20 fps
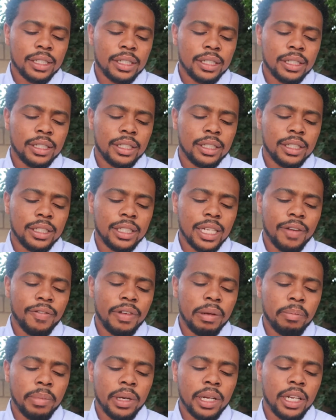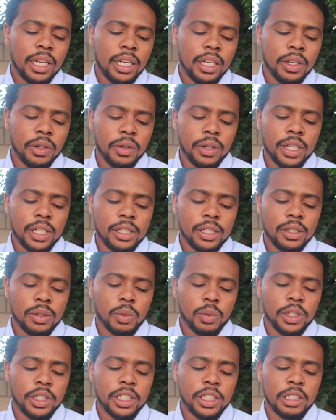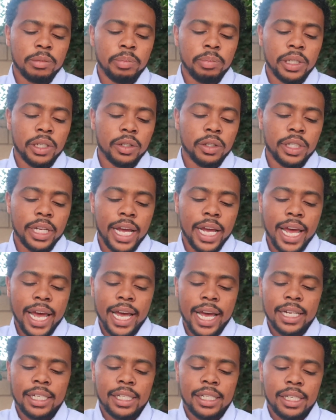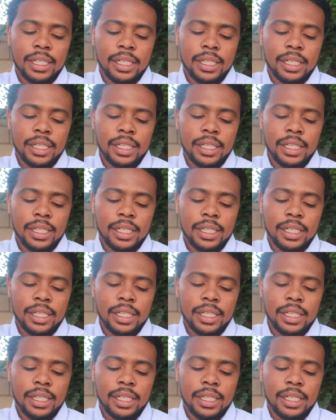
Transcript: 7 billing units, which is billed at